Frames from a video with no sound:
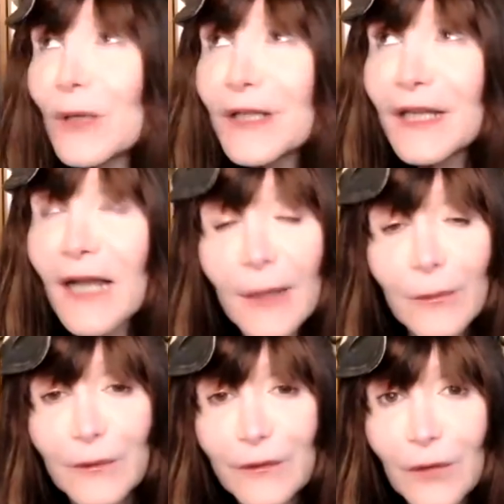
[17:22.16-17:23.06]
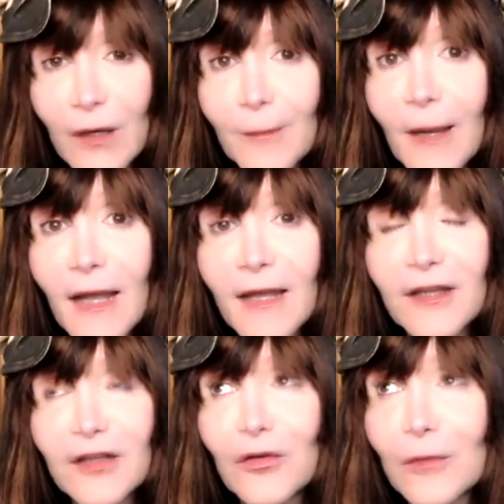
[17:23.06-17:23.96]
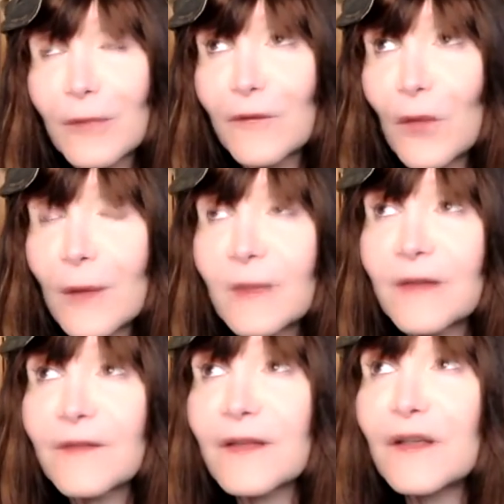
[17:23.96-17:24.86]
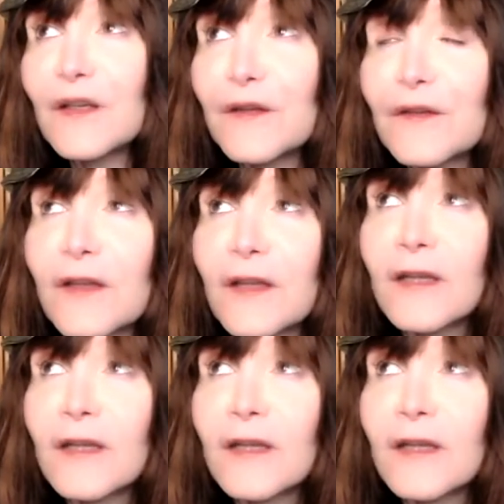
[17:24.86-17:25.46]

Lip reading: one thing I was struck by in your performance is,